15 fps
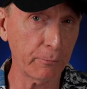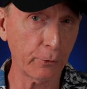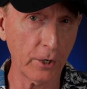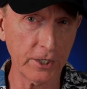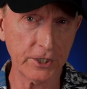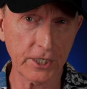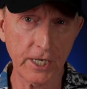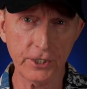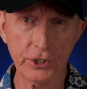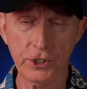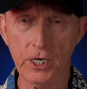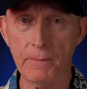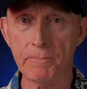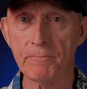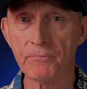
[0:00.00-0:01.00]
Princess
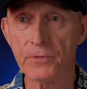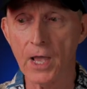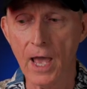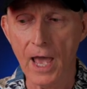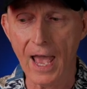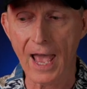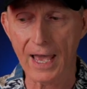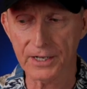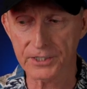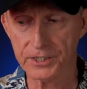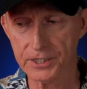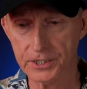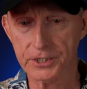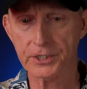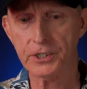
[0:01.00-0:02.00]
ship
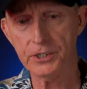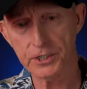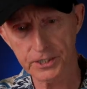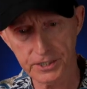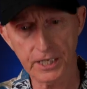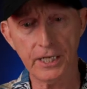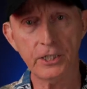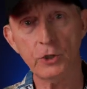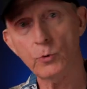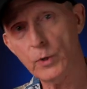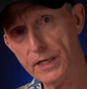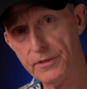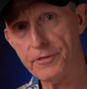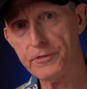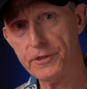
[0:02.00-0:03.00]
has this
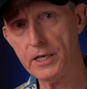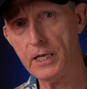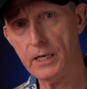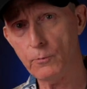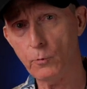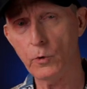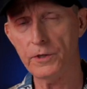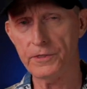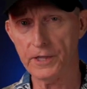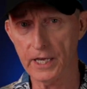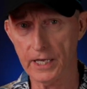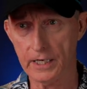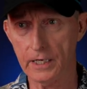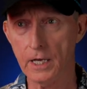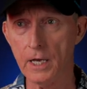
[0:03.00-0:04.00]
continuing theme with
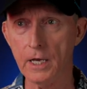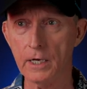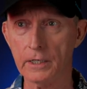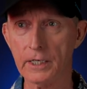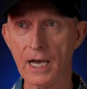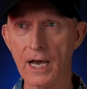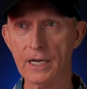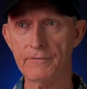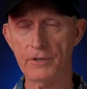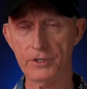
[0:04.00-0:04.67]
a kind of